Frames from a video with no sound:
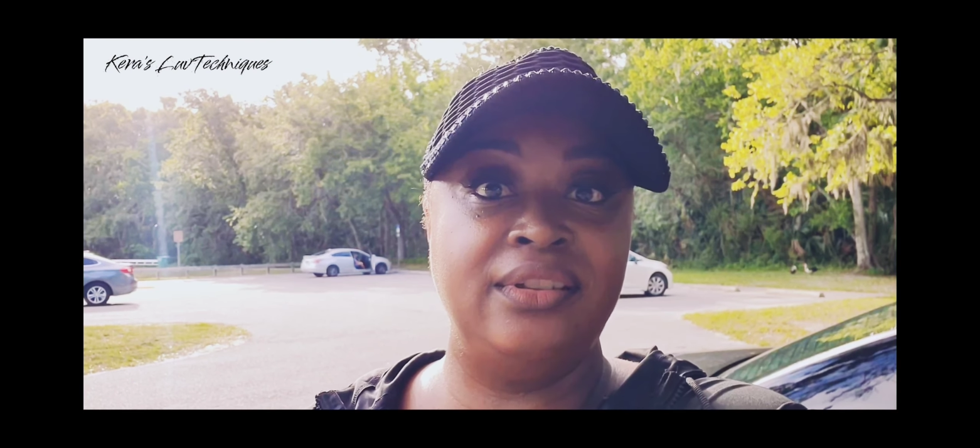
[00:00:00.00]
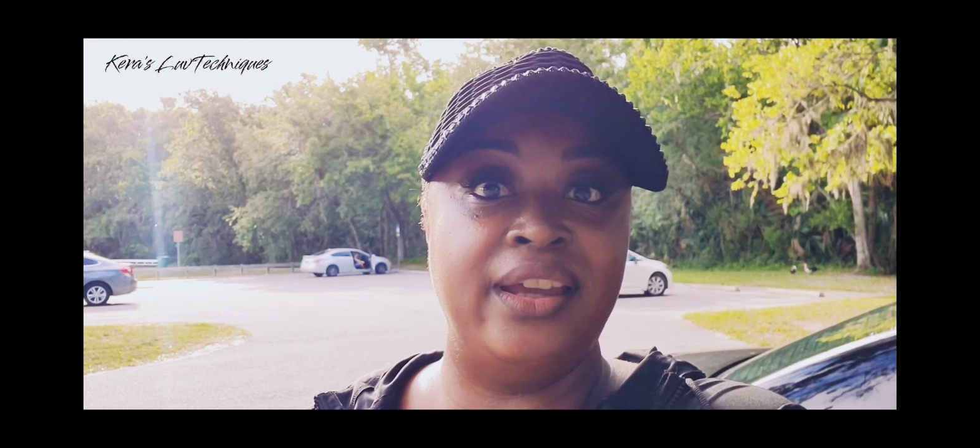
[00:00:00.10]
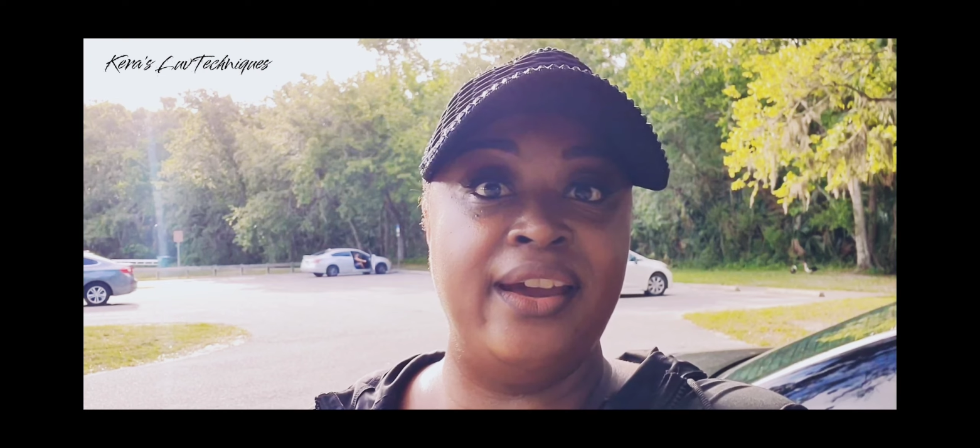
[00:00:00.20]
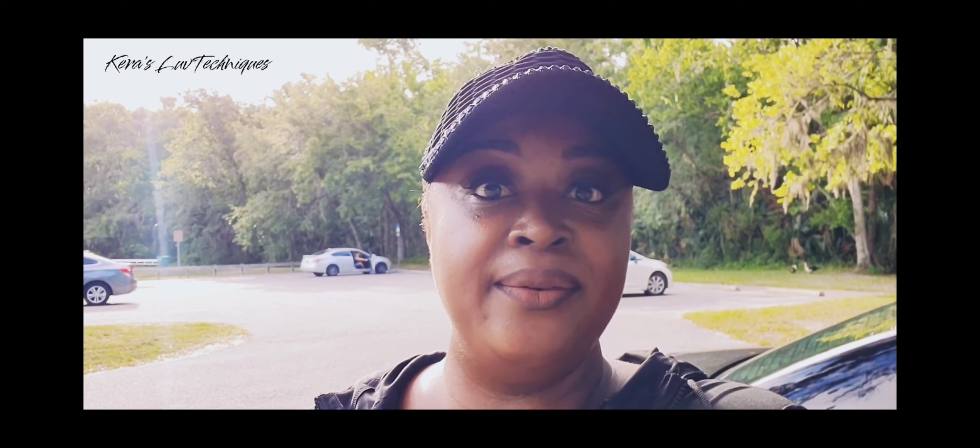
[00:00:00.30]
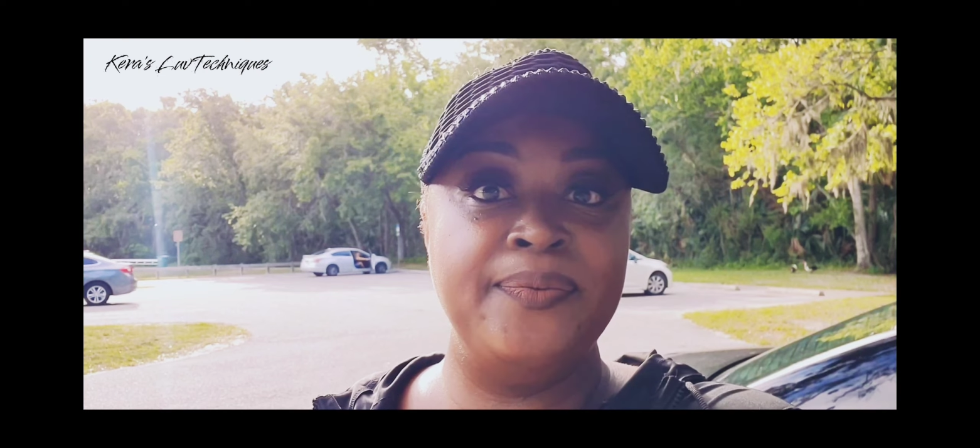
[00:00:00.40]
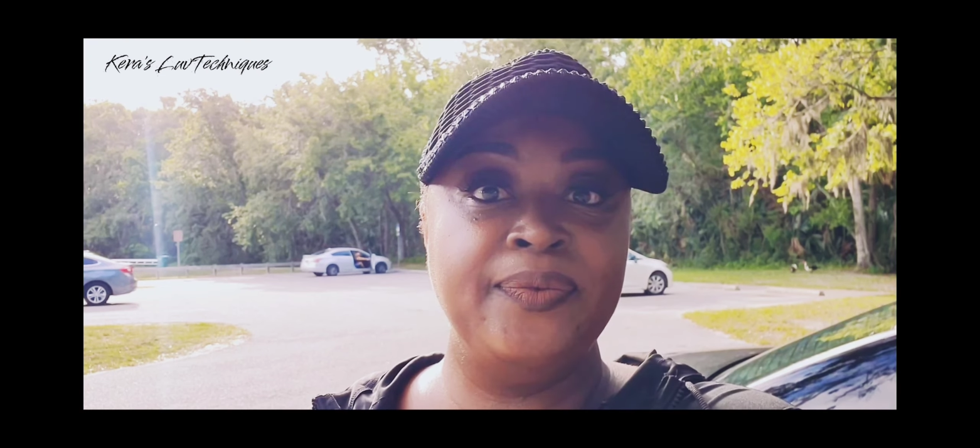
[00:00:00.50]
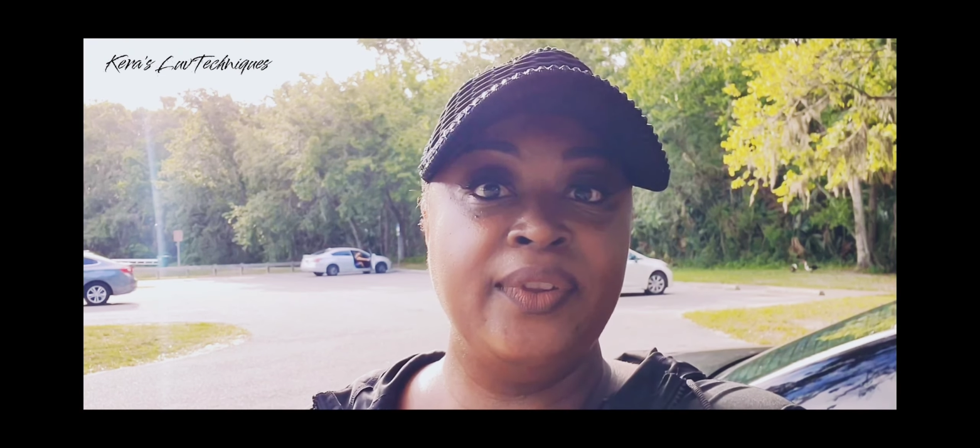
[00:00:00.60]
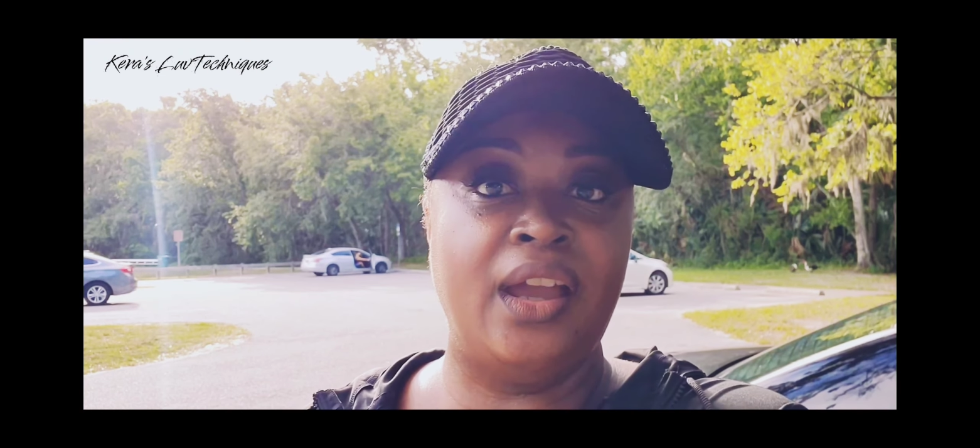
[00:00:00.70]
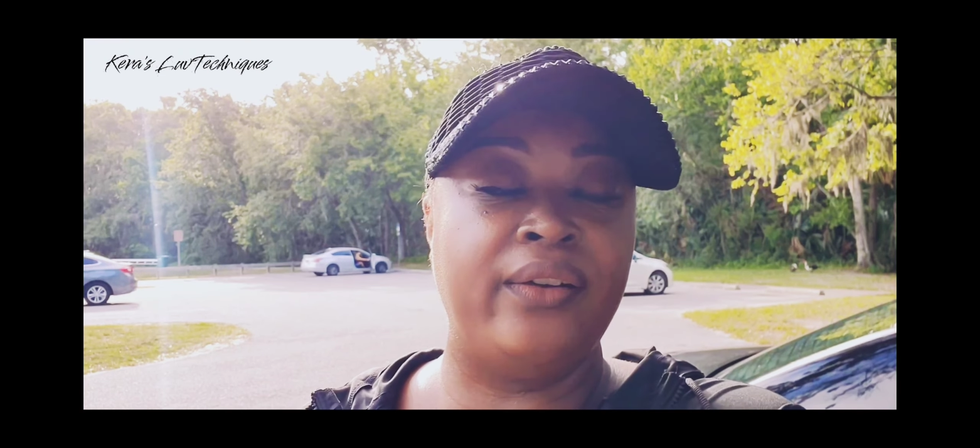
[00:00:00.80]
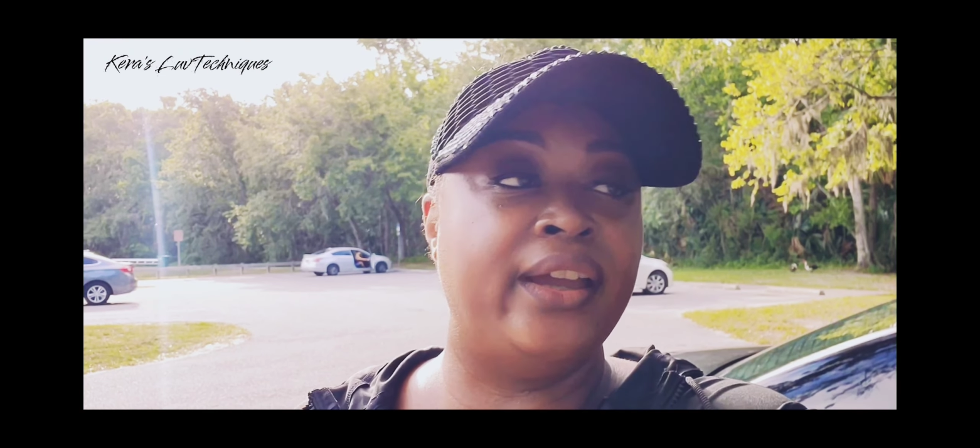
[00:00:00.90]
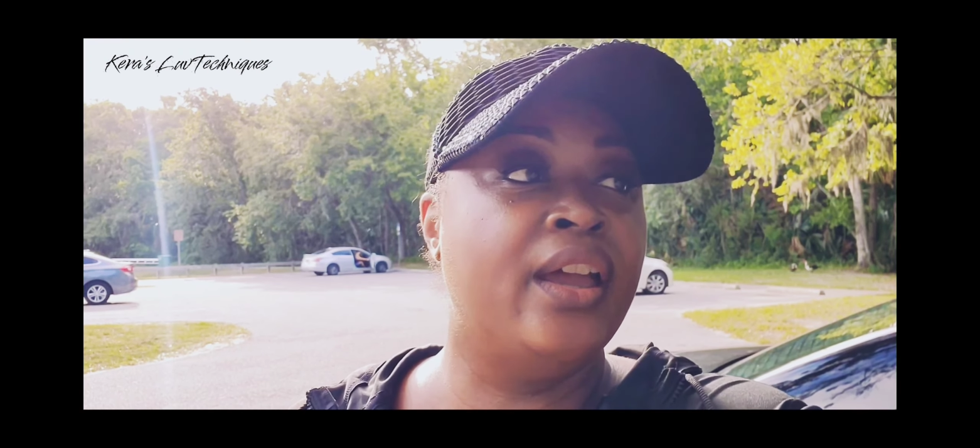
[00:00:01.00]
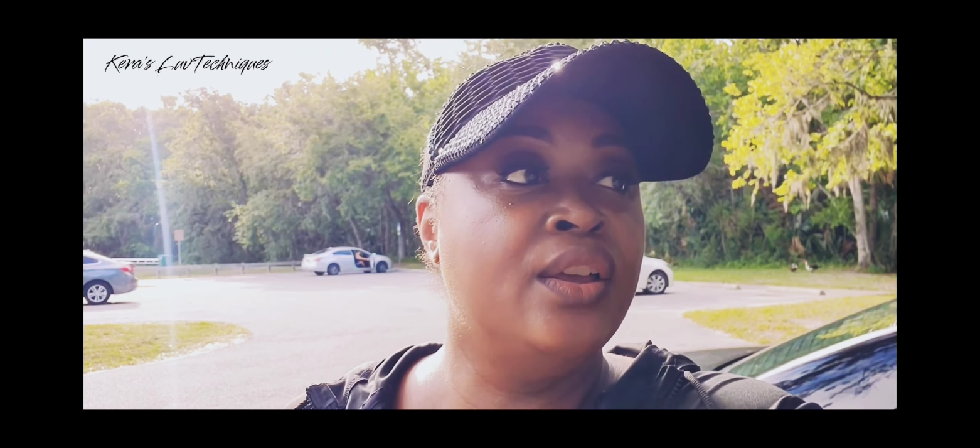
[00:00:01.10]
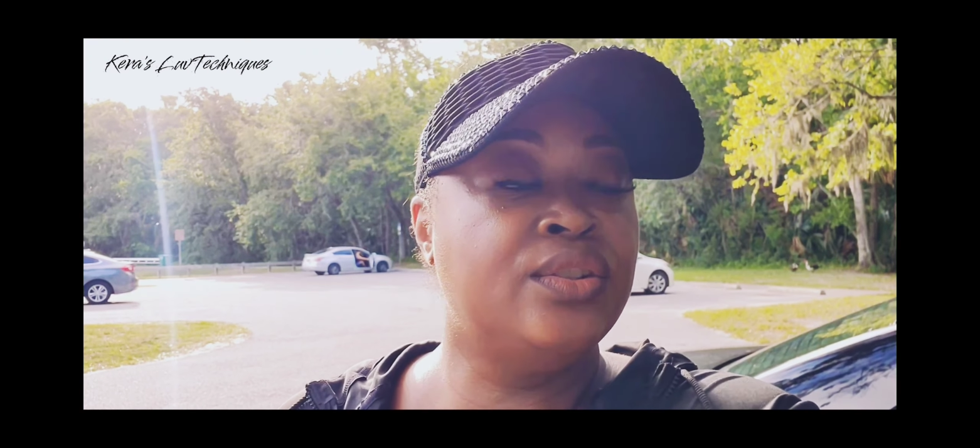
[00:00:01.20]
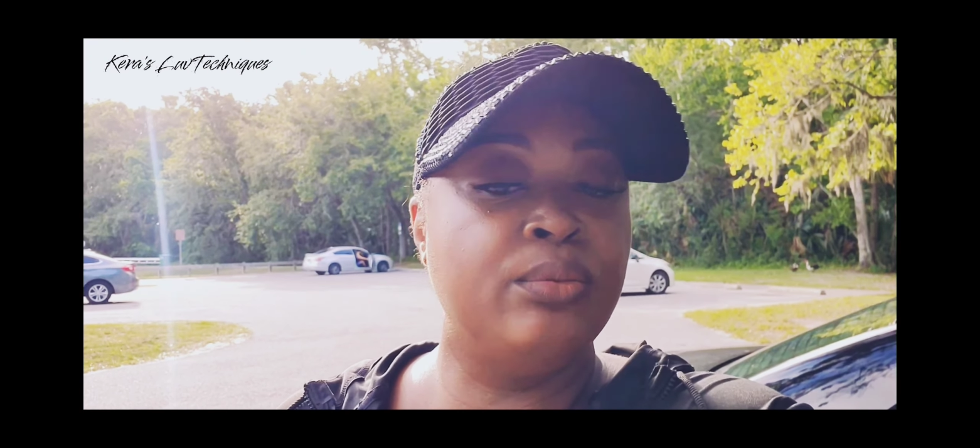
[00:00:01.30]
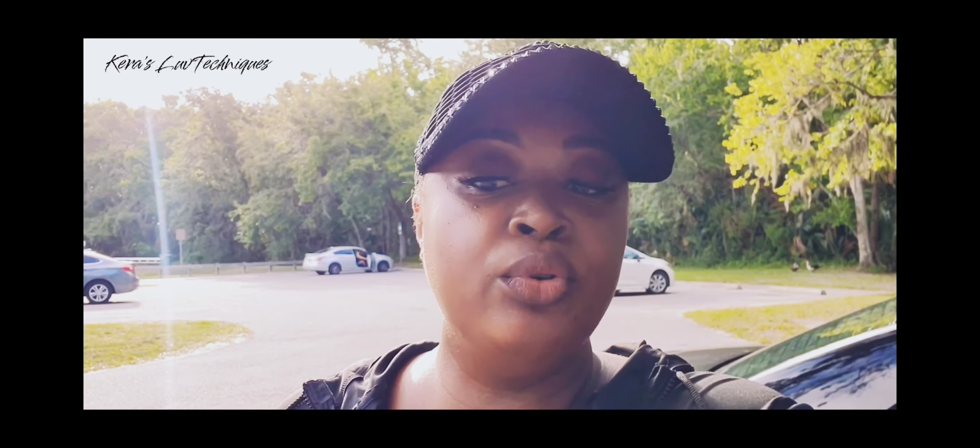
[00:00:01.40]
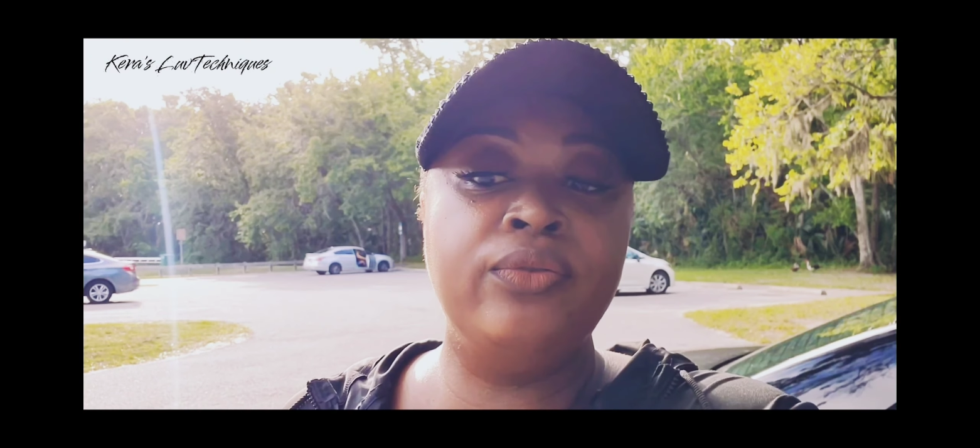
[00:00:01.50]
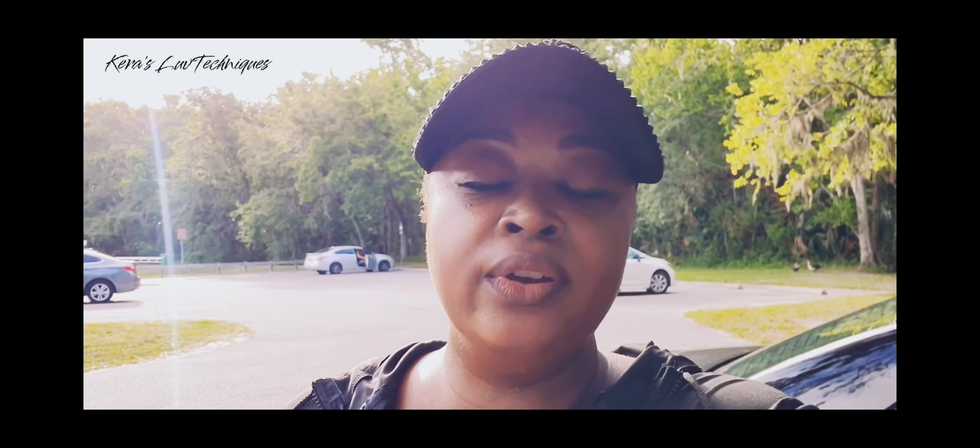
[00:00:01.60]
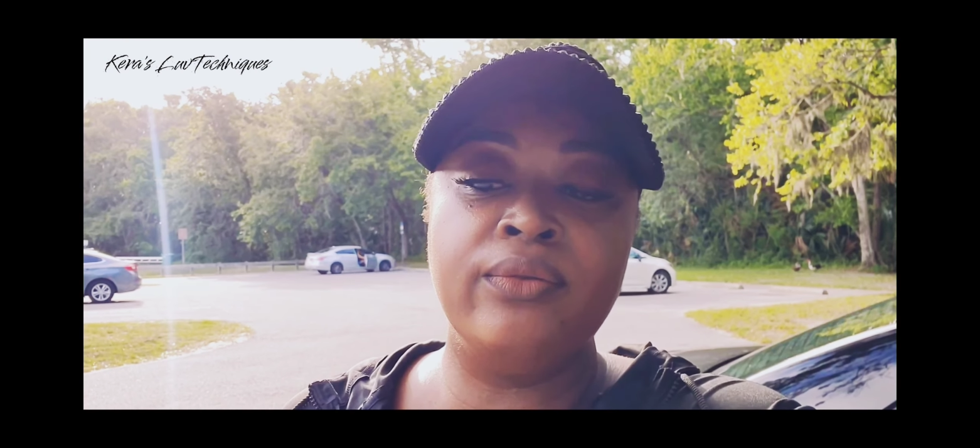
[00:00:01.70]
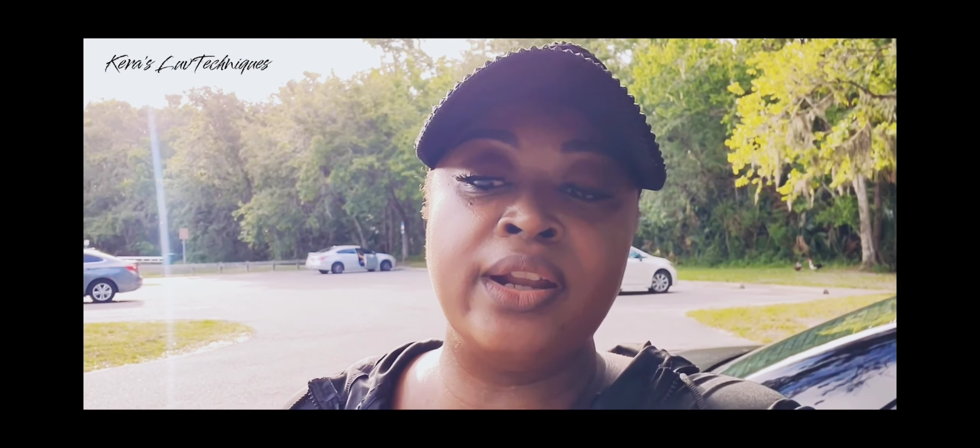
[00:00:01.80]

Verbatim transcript: Yeah? All right, so moving